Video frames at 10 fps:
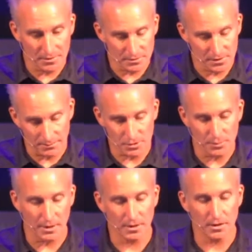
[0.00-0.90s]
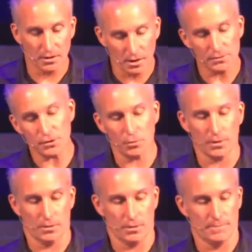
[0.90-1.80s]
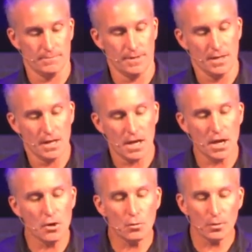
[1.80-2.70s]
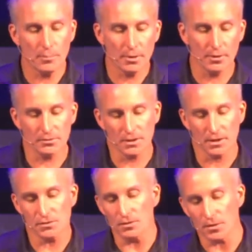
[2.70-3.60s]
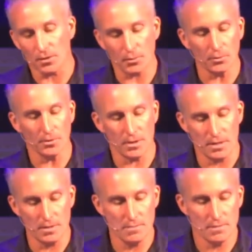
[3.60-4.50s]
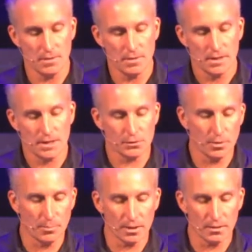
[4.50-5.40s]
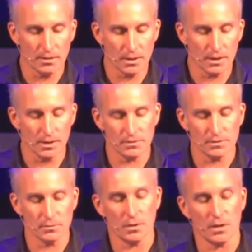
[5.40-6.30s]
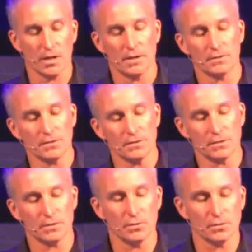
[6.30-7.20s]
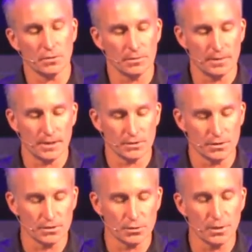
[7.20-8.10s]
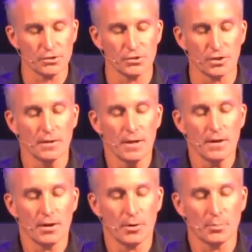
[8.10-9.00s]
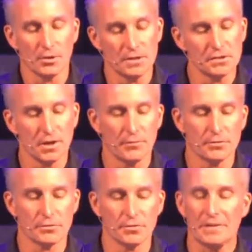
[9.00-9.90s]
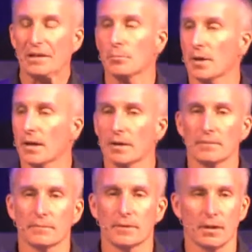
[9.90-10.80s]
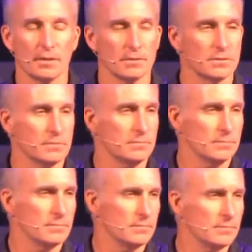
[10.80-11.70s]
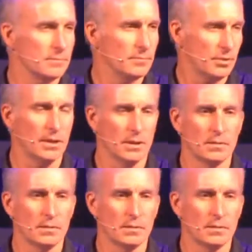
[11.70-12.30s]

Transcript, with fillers: established by God. Consequently, he who rebels against the authority is rebelling against what God has instituted. So let me ask you this question Are police officers there by God's plan?